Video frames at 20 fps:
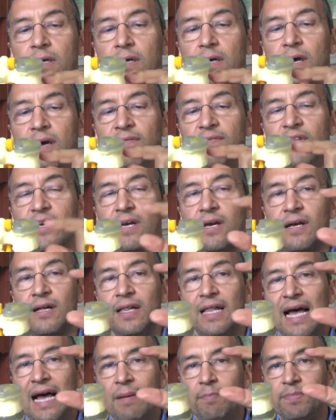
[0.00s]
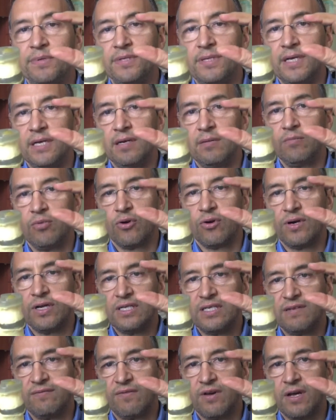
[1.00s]
of the collapsing,
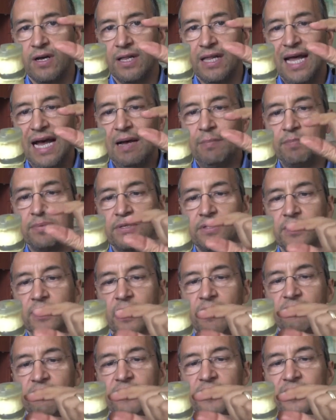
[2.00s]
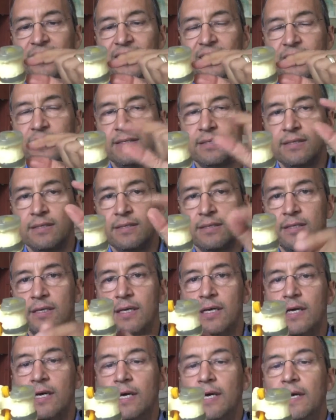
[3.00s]
progressive collapse of the discs.
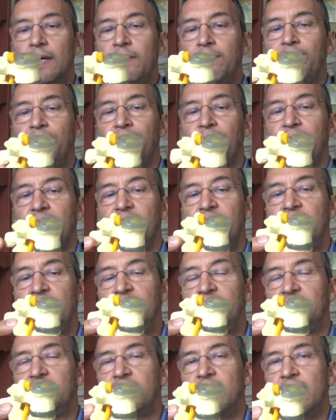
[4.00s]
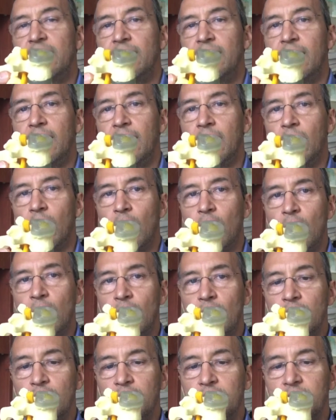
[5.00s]
These then
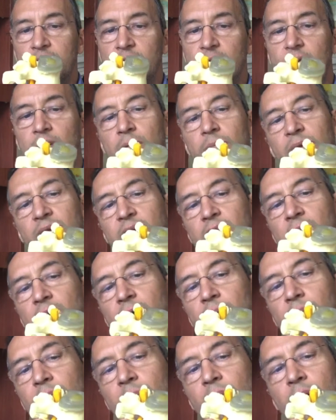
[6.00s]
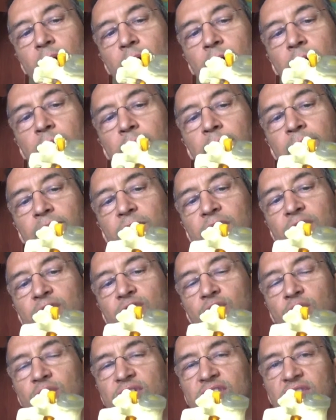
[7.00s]
enlarge, become a
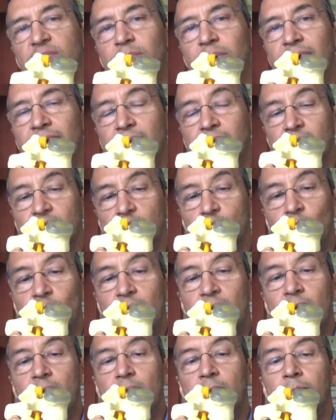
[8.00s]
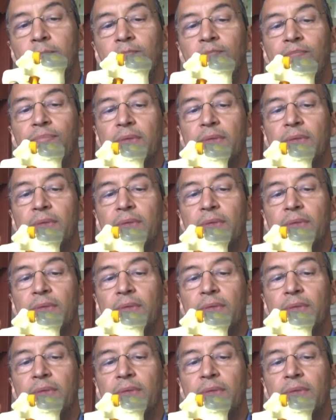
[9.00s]
source of pain as well.